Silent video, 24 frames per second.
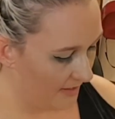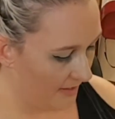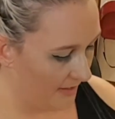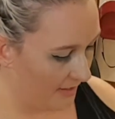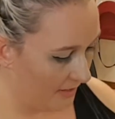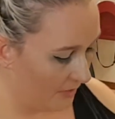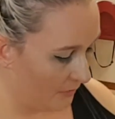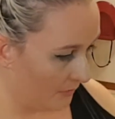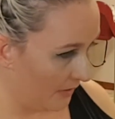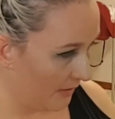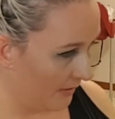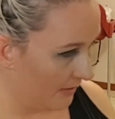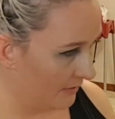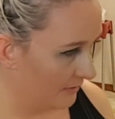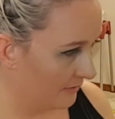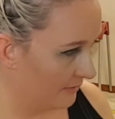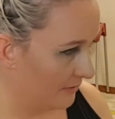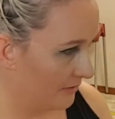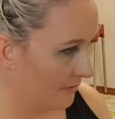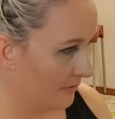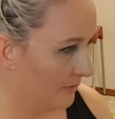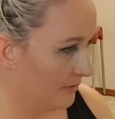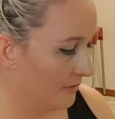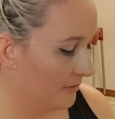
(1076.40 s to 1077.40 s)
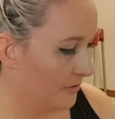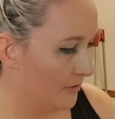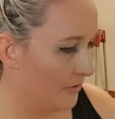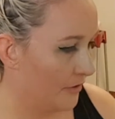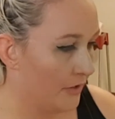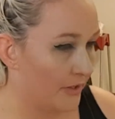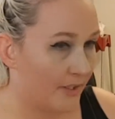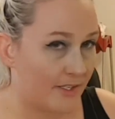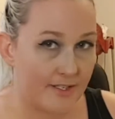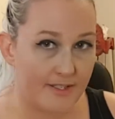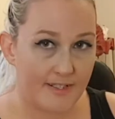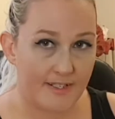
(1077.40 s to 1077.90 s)
Anyway,
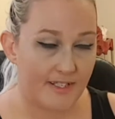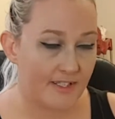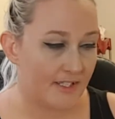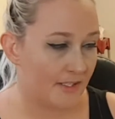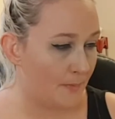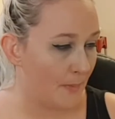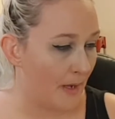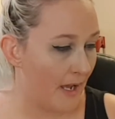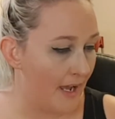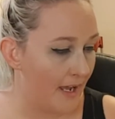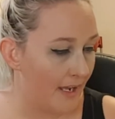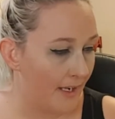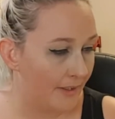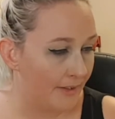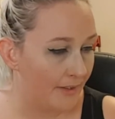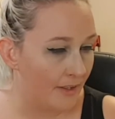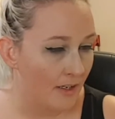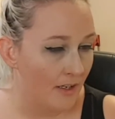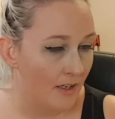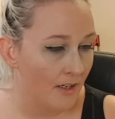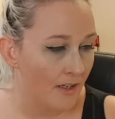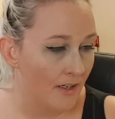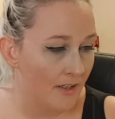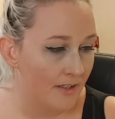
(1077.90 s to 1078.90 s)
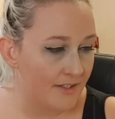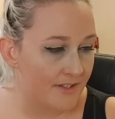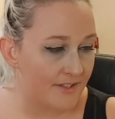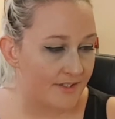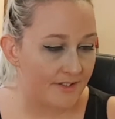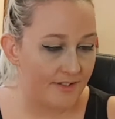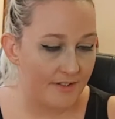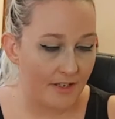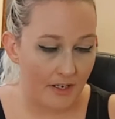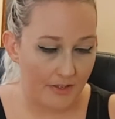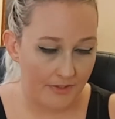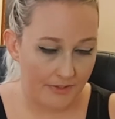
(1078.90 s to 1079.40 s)
30 cents paid.
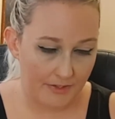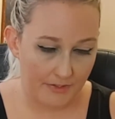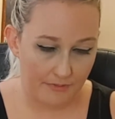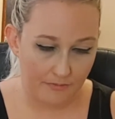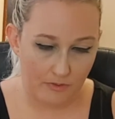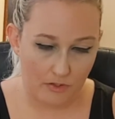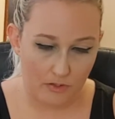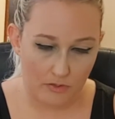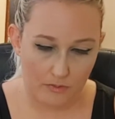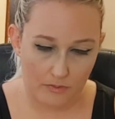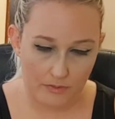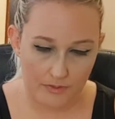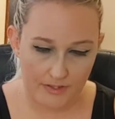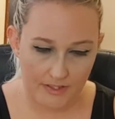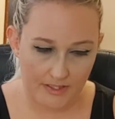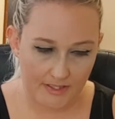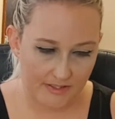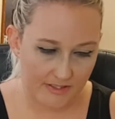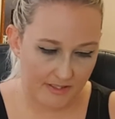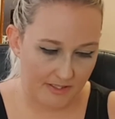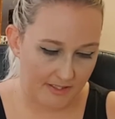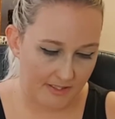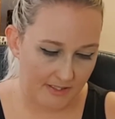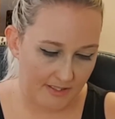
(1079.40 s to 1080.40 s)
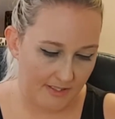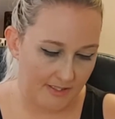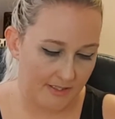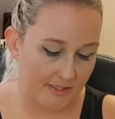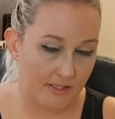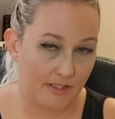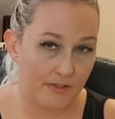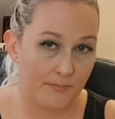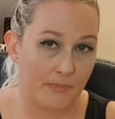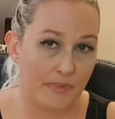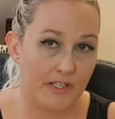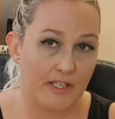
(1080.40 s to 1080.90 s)
There's nothing wrong with it, just needs
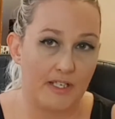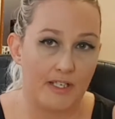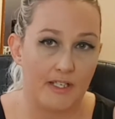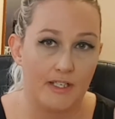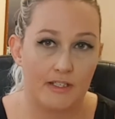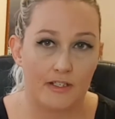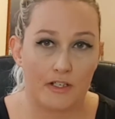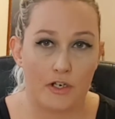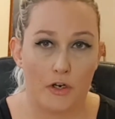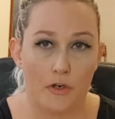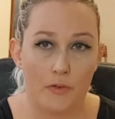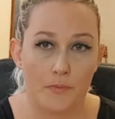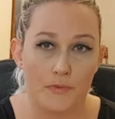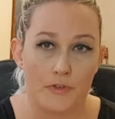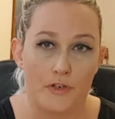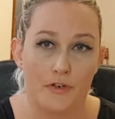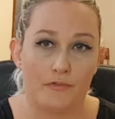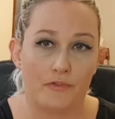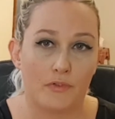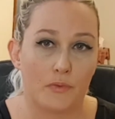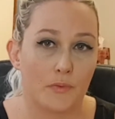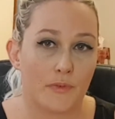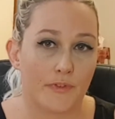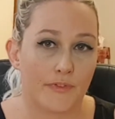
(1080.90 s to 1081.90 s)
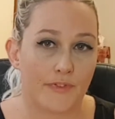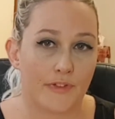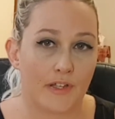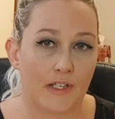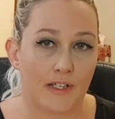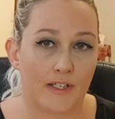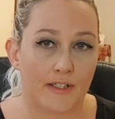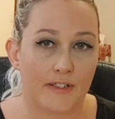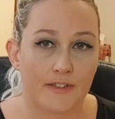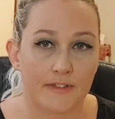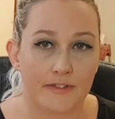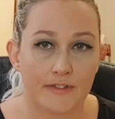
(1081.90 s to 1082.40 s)
to be combed over with the
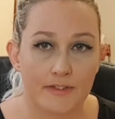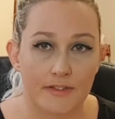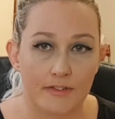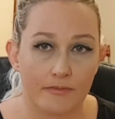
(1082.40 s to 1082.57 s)
lint